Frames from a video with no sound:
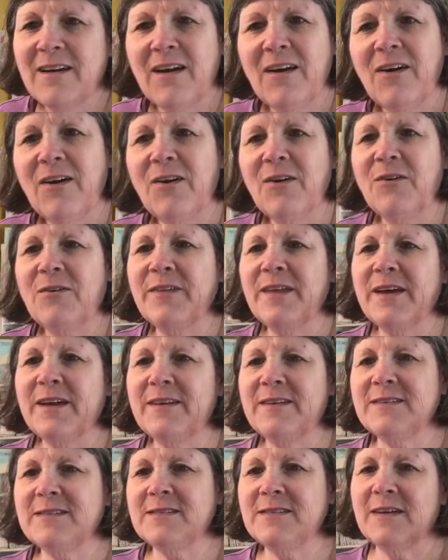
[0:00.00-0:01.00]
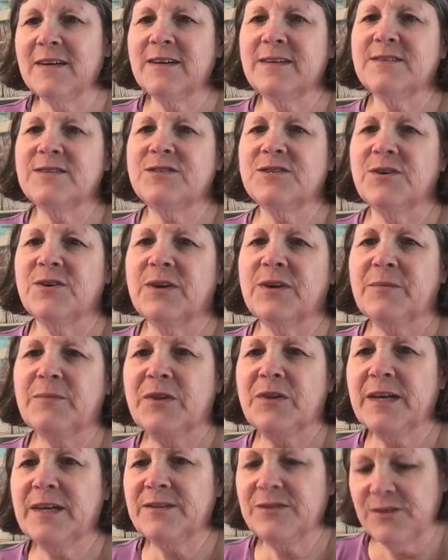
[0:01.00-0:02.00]
Oh, that is nice, Joan. I'm
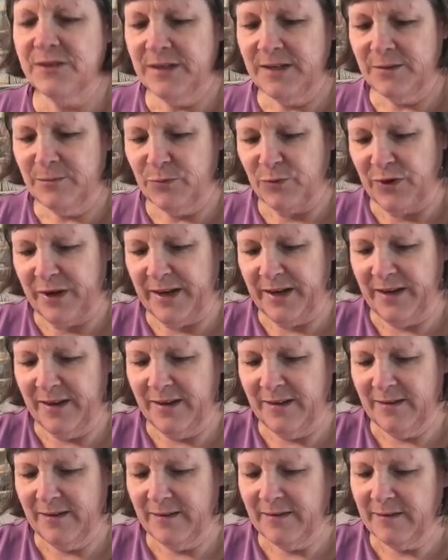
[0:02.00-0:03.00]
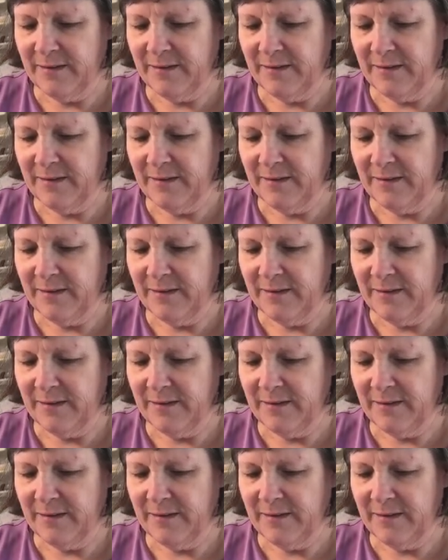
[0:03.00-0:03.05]
glad you get a break.